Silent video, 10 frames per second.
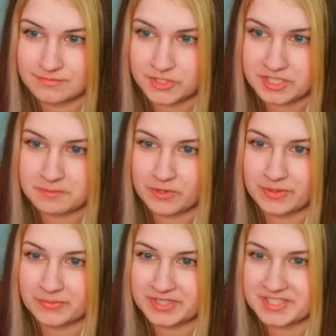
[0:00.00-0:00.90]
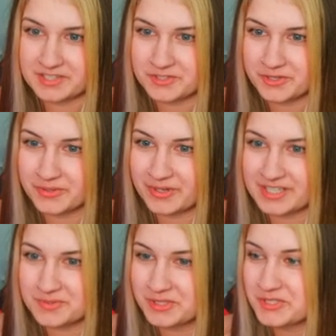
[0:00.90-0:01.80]
just keep going with this intro
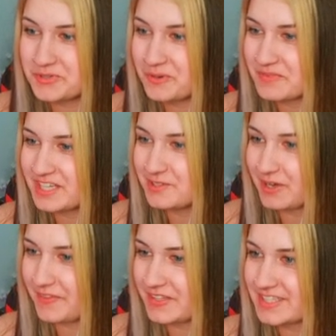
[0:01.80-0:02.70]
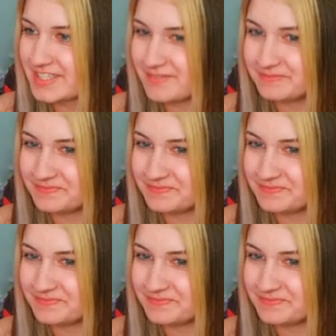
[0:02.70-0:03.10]
quest. With the storm thing, you got this.